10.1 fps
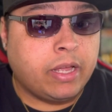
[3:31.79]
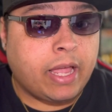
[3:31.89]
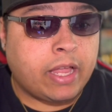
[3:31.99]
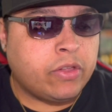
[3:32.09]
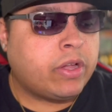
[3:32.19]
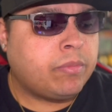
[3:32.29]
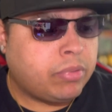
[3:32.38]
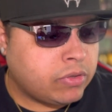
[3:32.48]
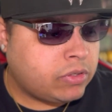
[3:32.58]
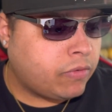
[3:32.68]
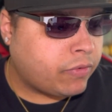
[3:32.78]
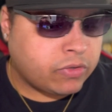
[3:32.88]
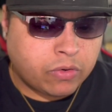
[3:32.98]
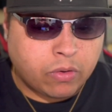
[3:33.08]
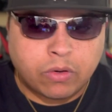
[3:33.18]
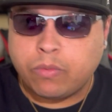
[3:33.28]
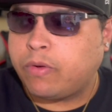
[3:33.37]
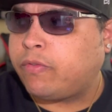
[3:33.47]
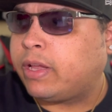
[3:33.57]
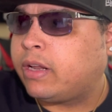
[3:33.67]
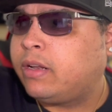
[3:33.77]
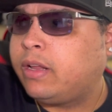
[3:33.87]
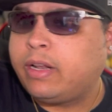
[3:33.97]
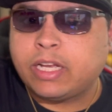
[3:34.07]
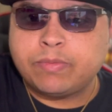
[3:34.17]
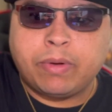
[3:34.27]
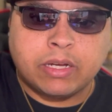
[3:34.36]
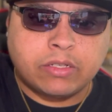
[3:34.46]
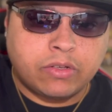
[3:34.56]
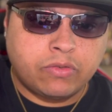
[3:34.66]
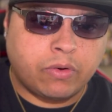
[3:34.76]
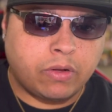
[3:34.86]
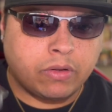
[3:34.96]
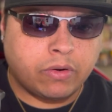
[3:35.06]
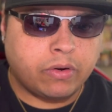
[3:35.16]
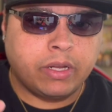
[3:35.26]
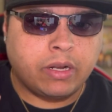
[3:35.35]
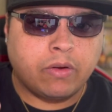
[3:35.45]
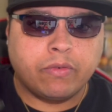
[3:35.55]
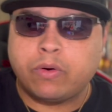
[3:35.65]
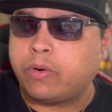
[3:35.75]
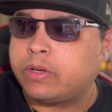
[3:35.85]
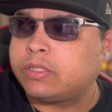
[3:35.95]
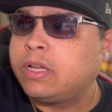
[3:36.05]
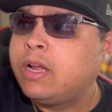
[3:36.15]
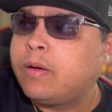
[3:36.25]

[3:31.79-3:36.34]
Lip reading: And you can Bluetooth controller with like an Xbox controller, you know, of course.